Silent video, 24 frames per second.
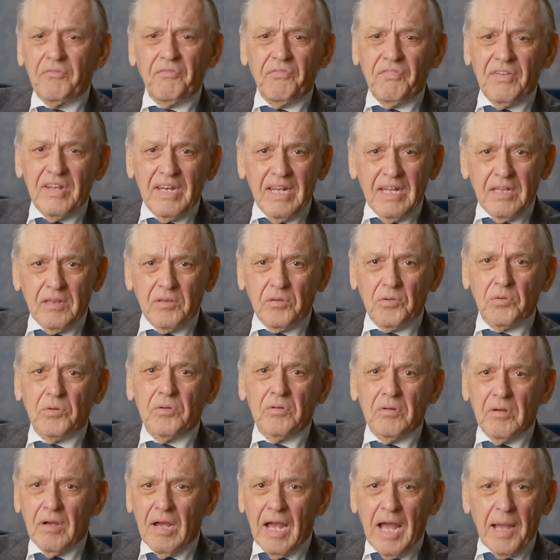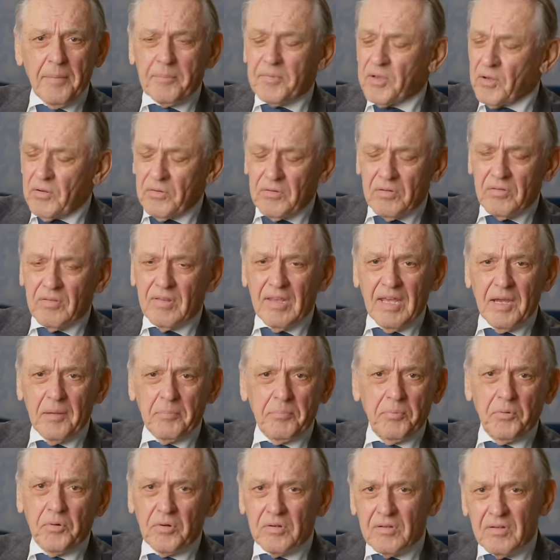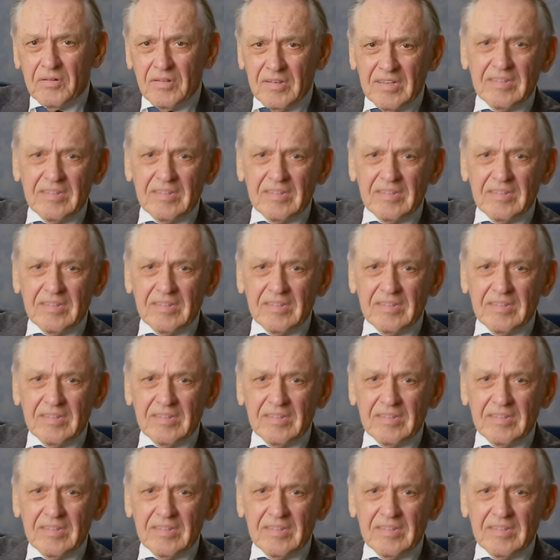Finito, I'm going to the airport,